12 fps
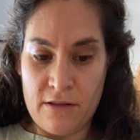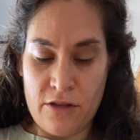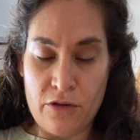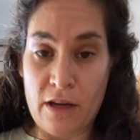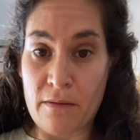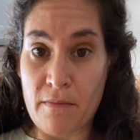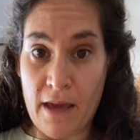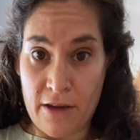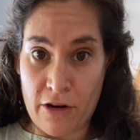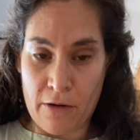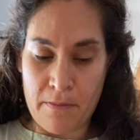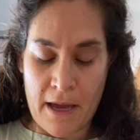make
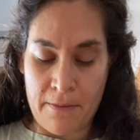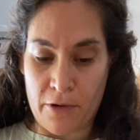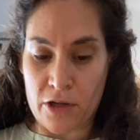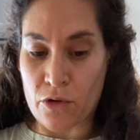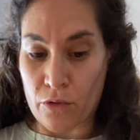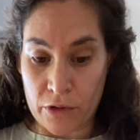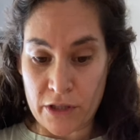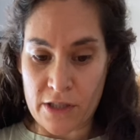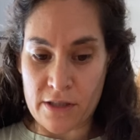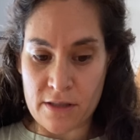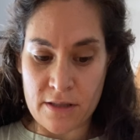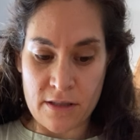your paintbrush
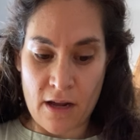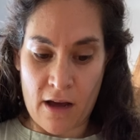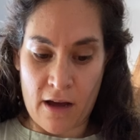holders,